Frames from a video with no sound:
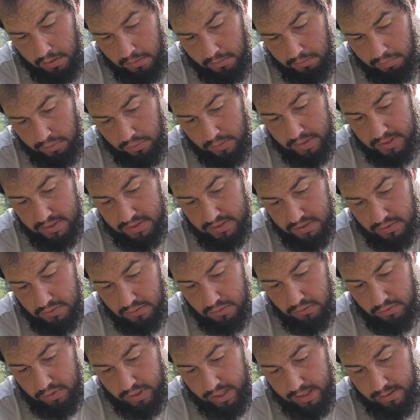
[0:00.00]
0.2
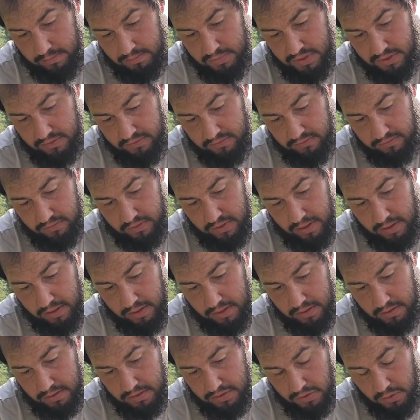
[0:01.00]
grams
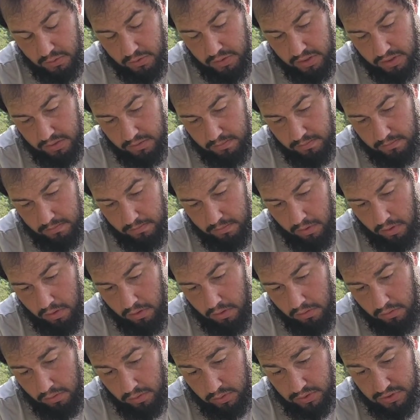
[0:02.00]
of sodium
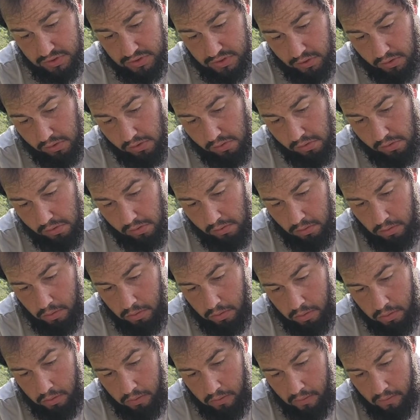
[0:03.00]
or salt.
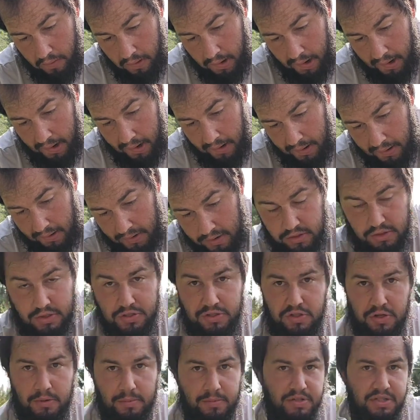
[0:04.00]
Because it's
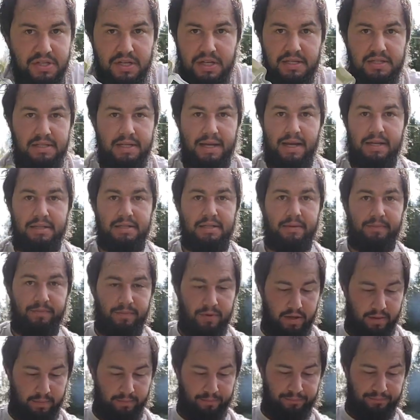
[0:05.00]
almost the exact same
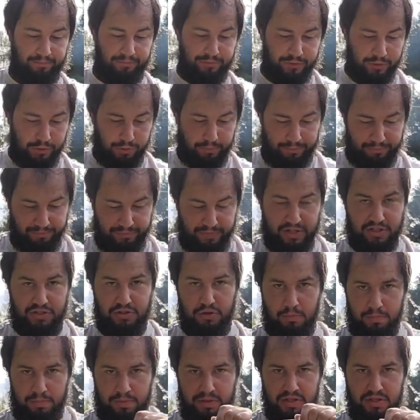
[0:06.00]
thing. So let's
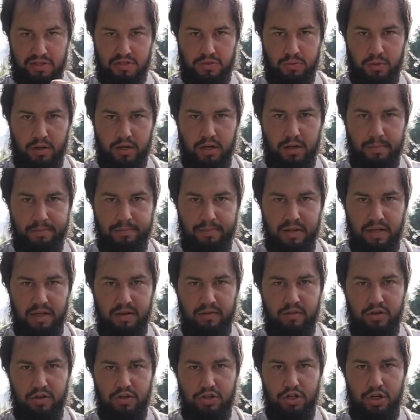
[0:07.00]
open this one up and give
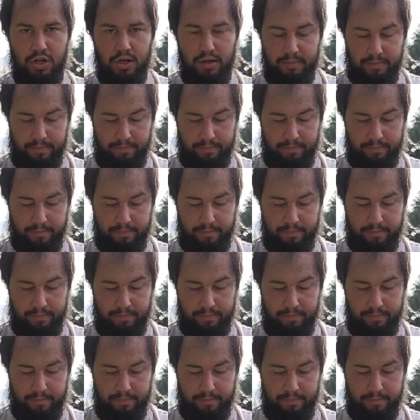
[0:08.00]
it a shot.